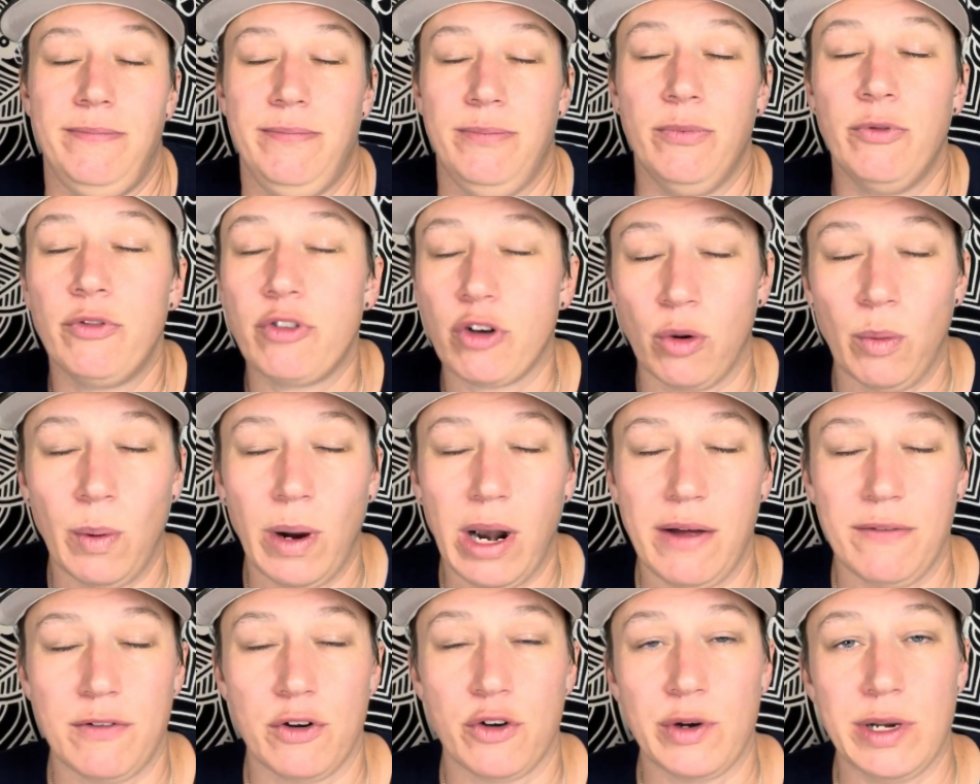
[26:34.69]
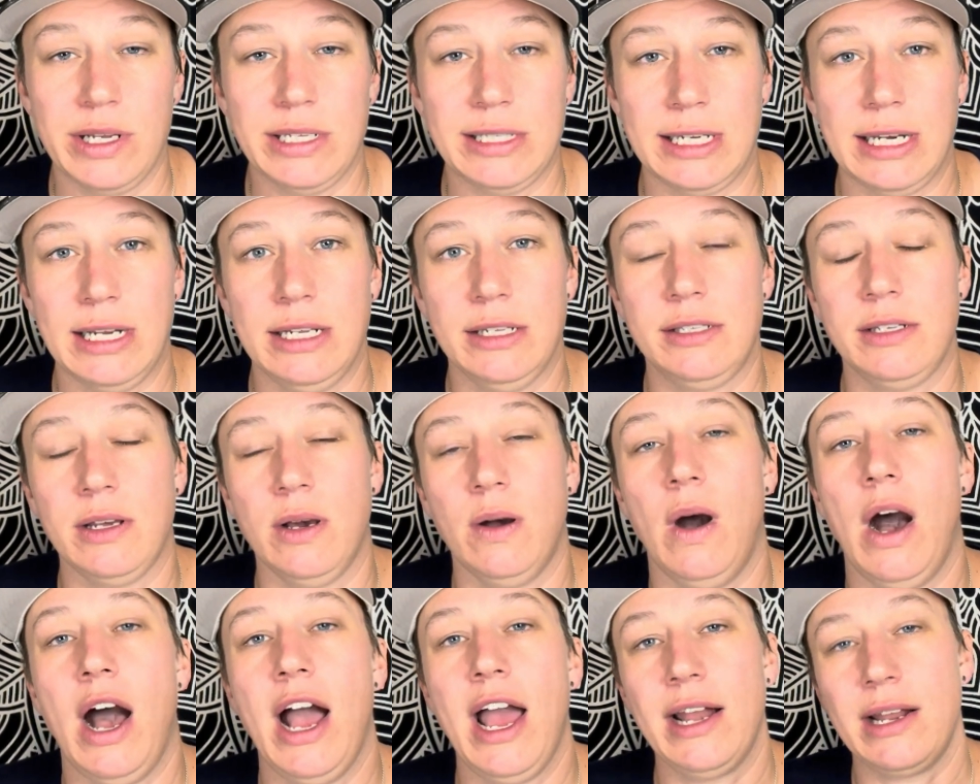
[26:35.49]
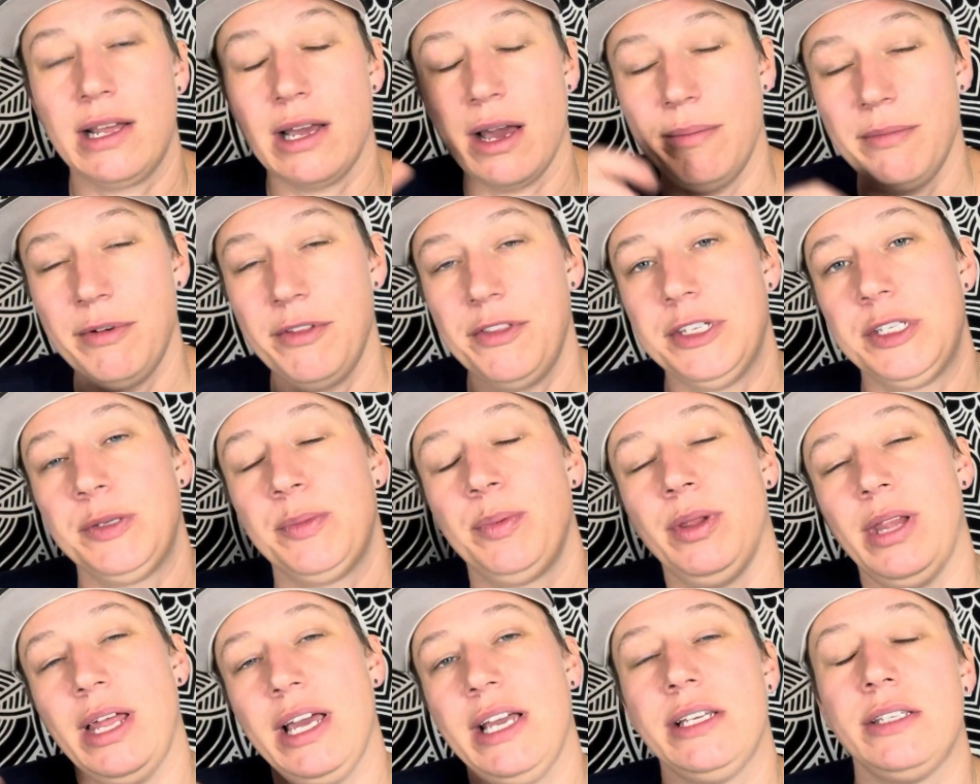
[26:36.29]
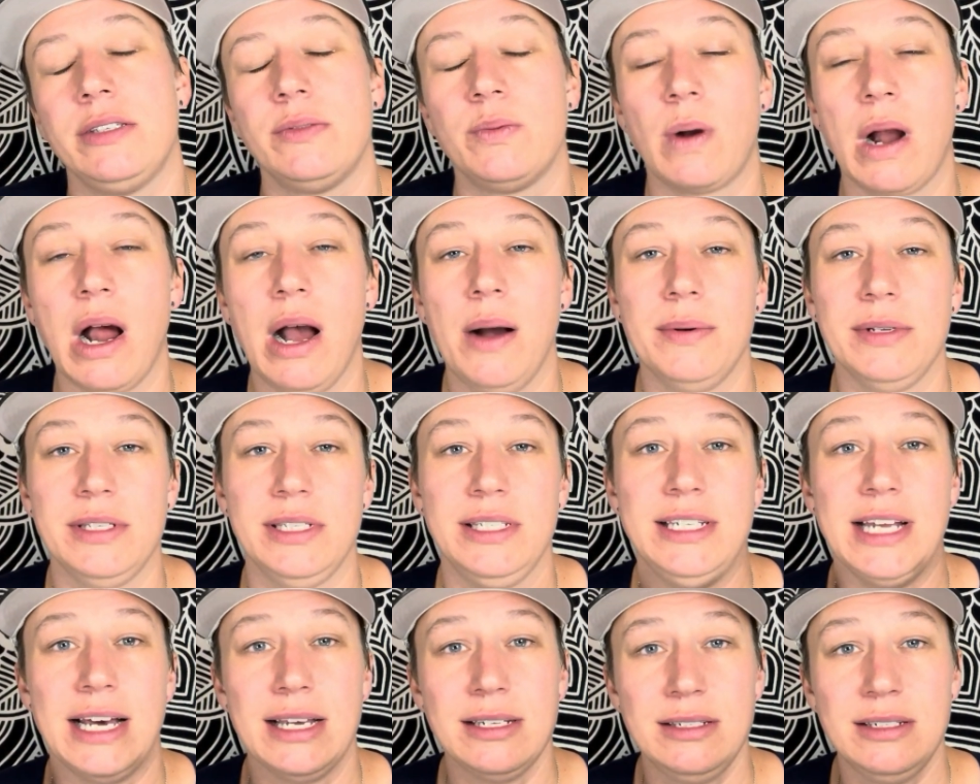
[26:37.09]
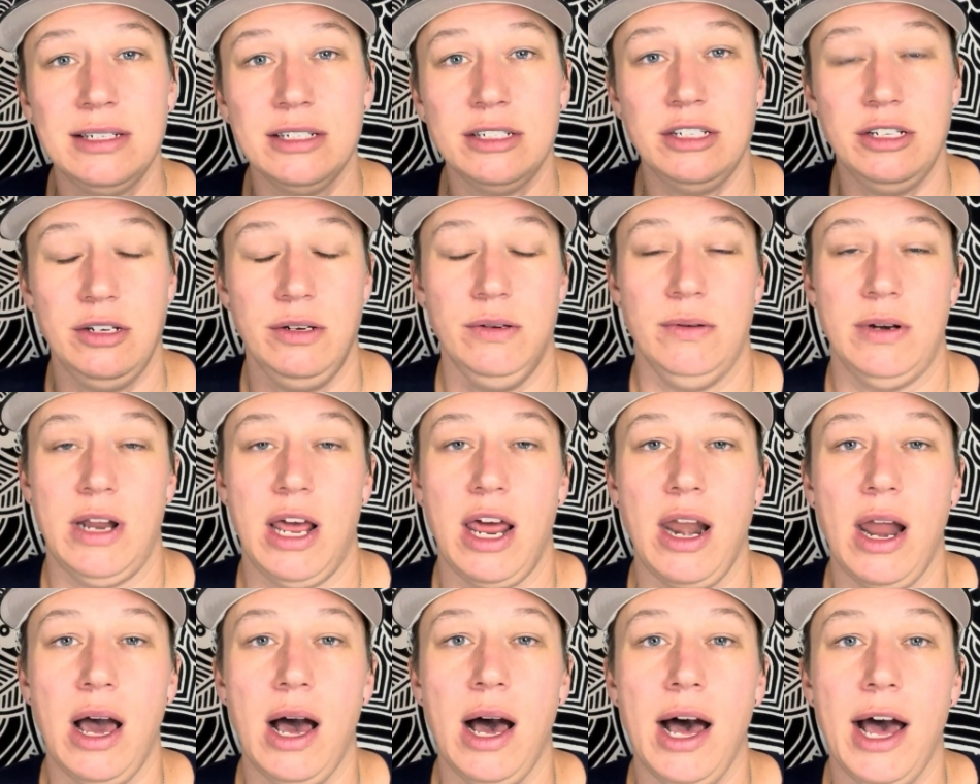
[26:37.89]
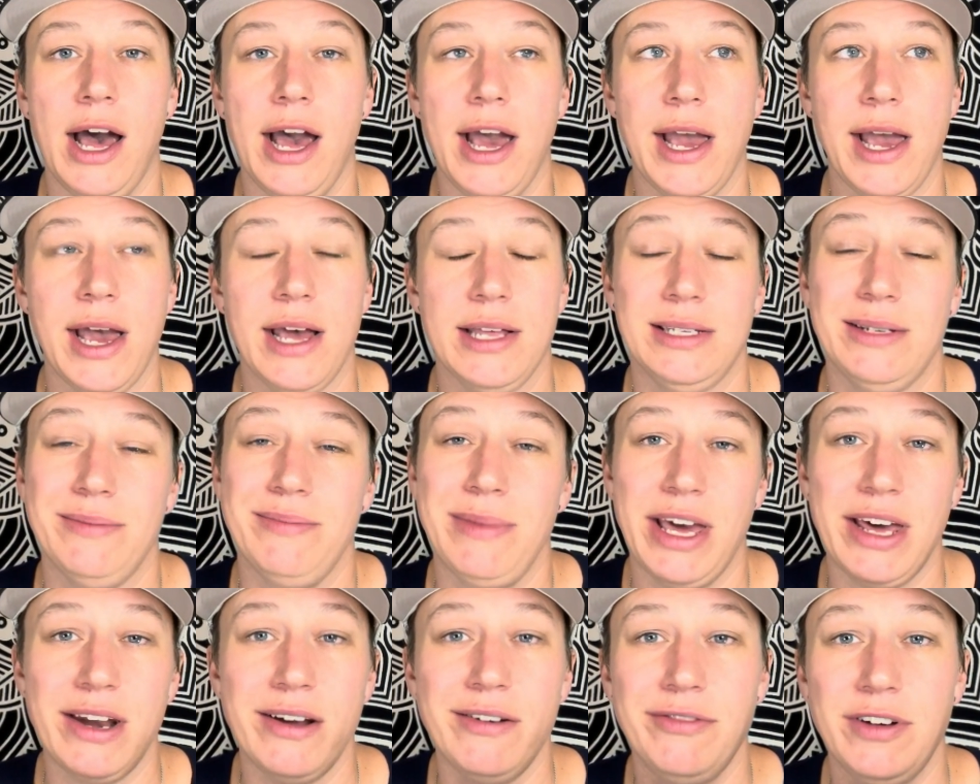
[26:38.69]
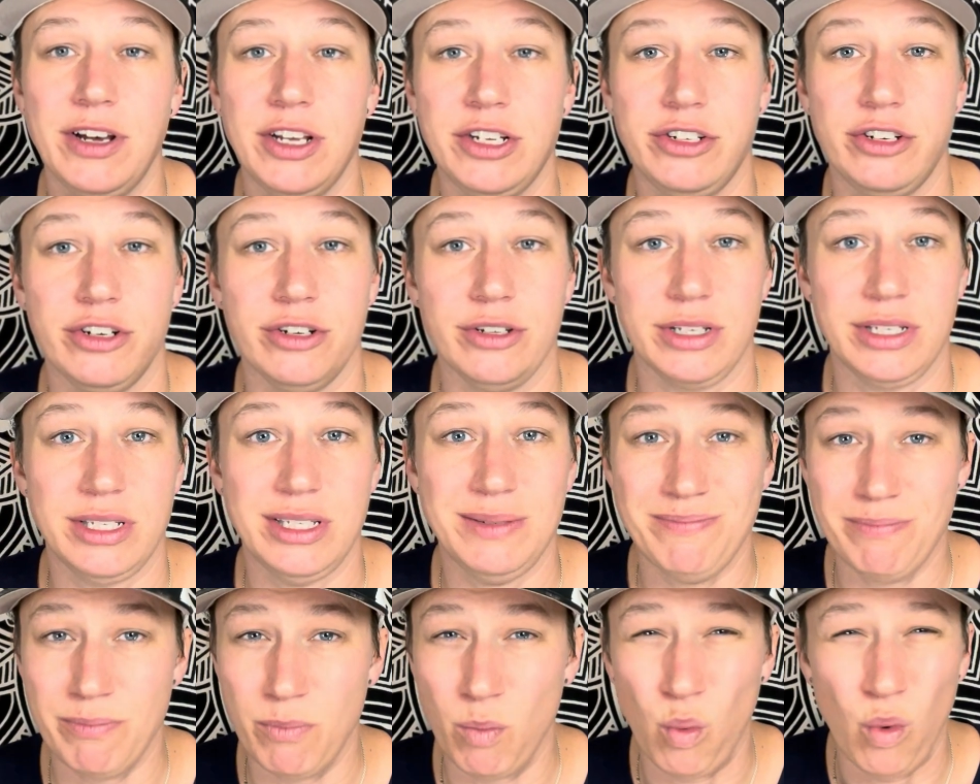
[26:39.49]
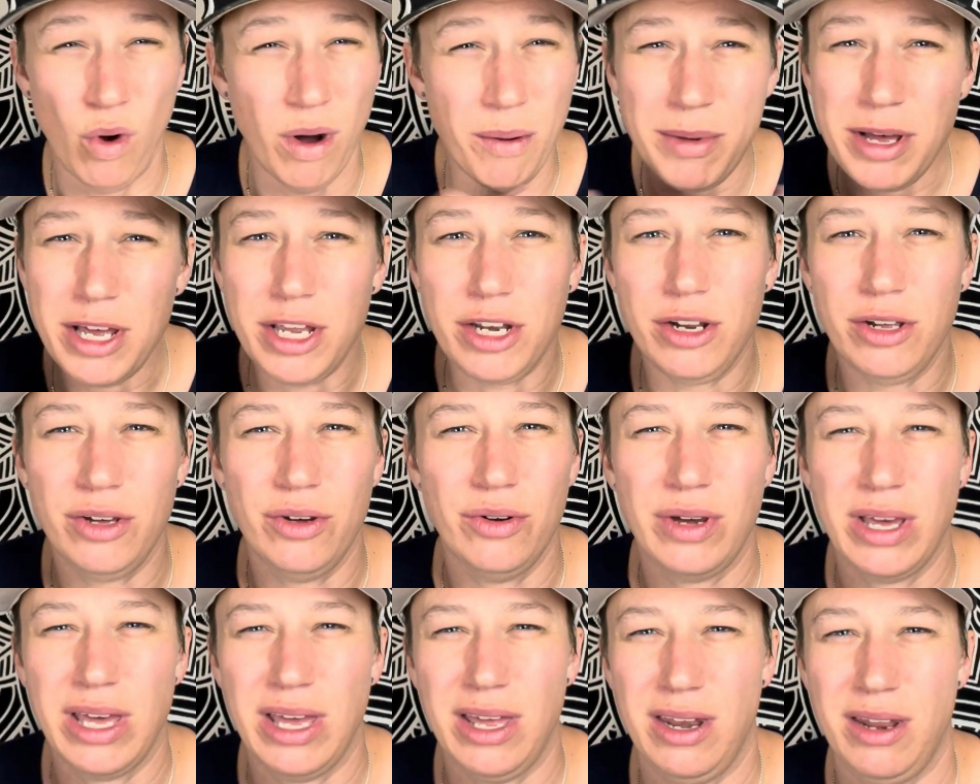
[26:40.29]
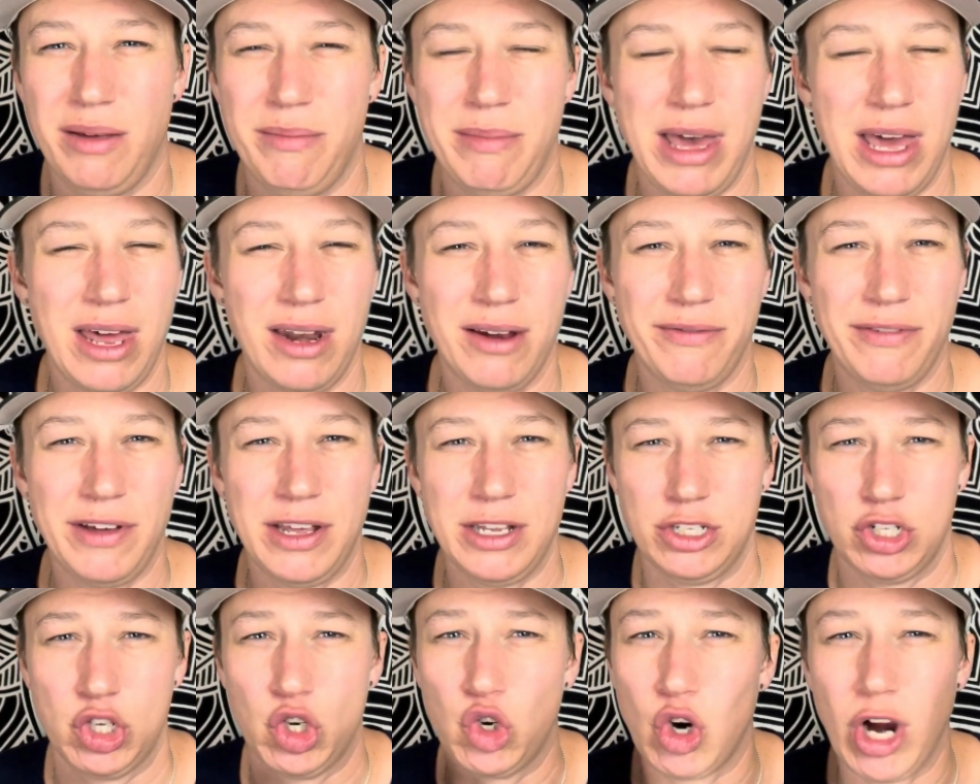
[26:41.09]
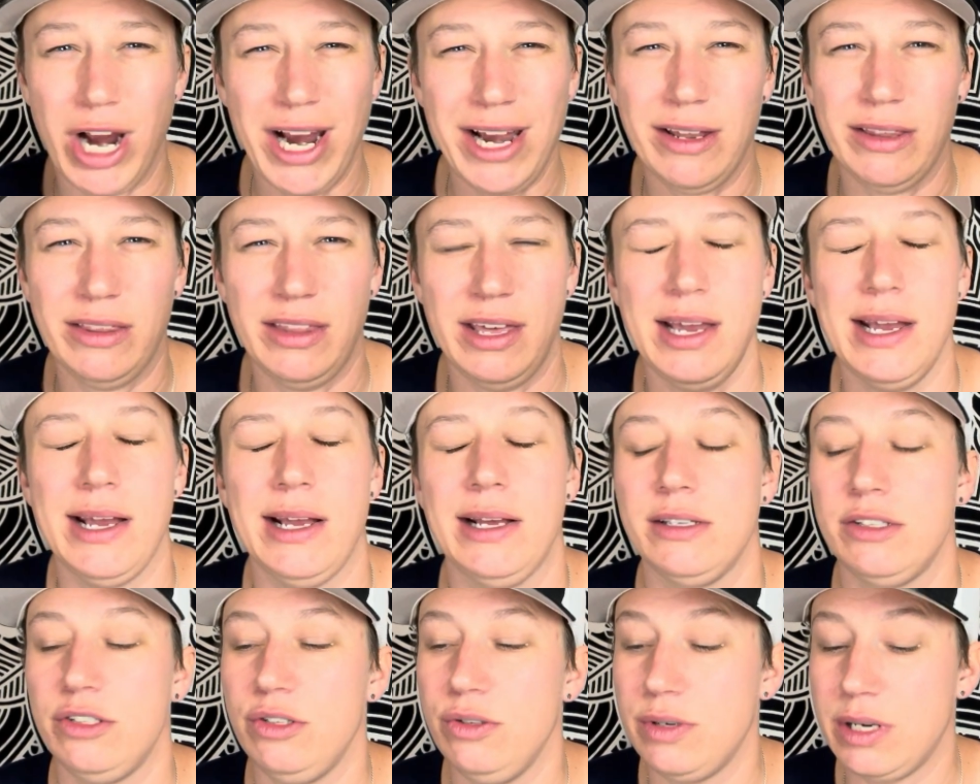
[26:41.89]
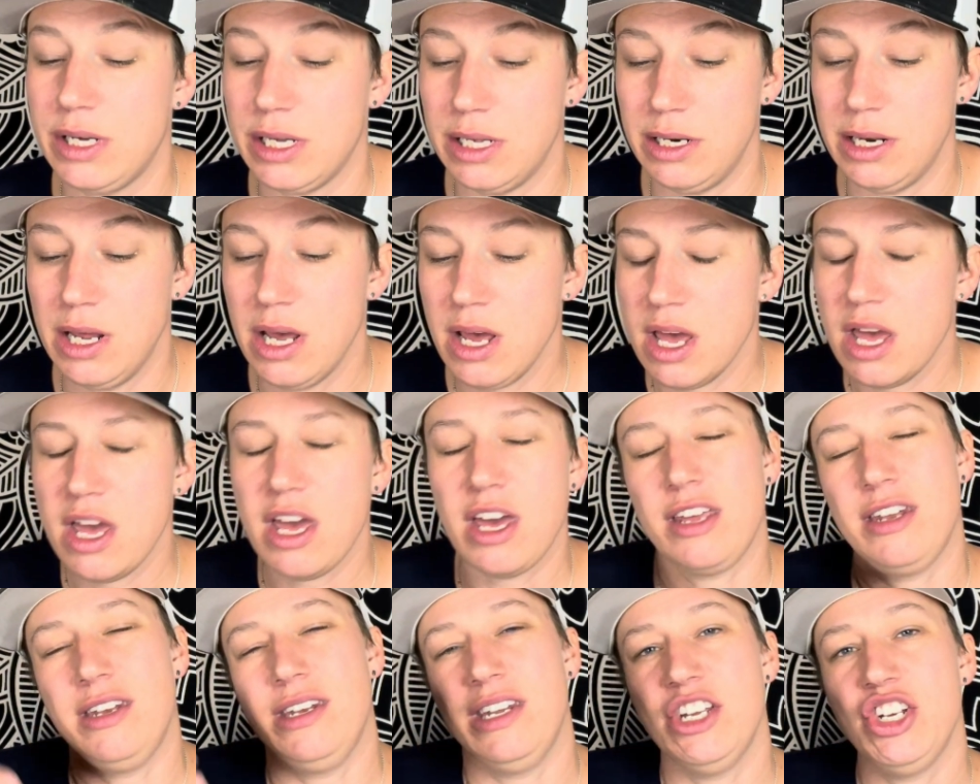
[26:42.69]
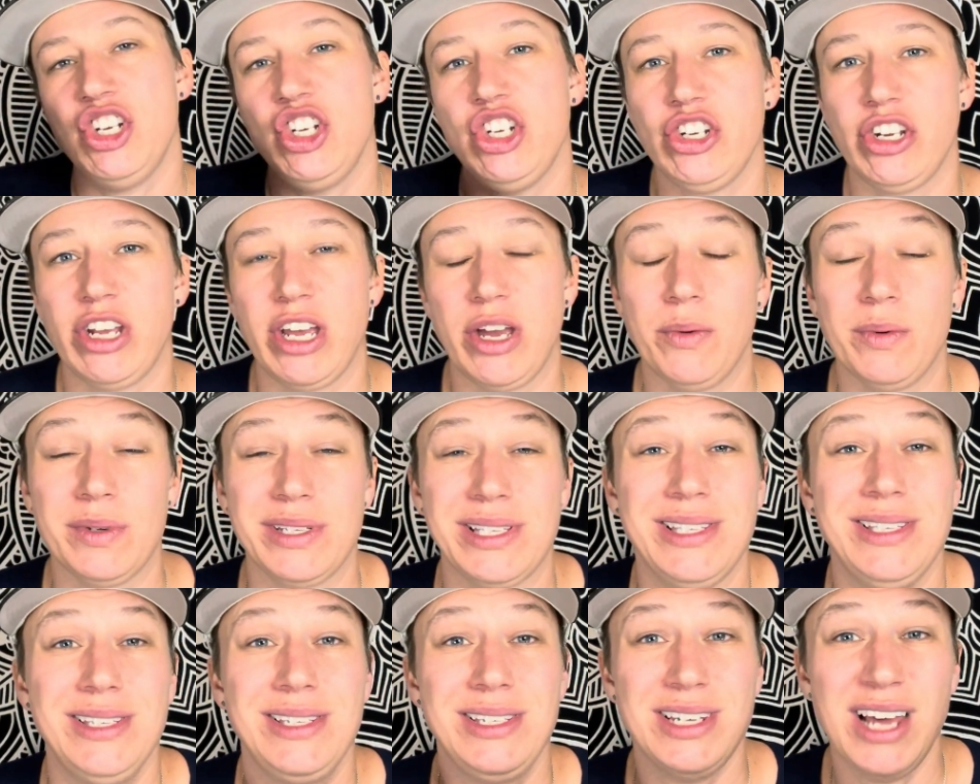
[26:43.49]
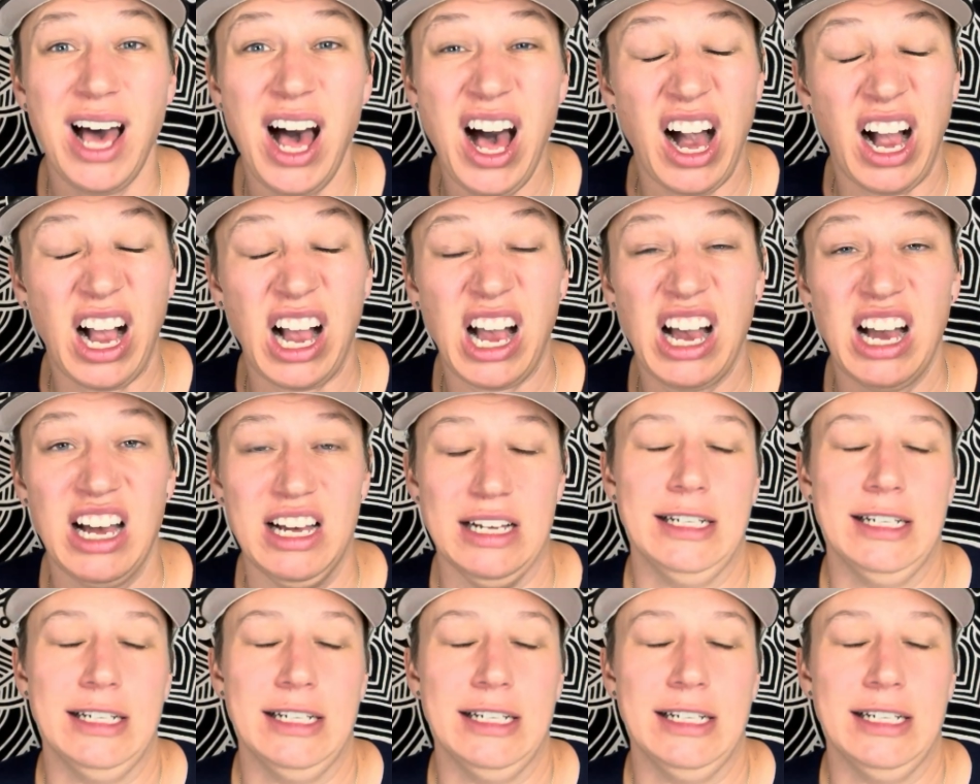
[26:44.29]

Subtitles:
for whatever reason. And so I had come to this place where I was destitute, and I, as a manifester, this woman who can manifest great things, who can initiate, was stuck.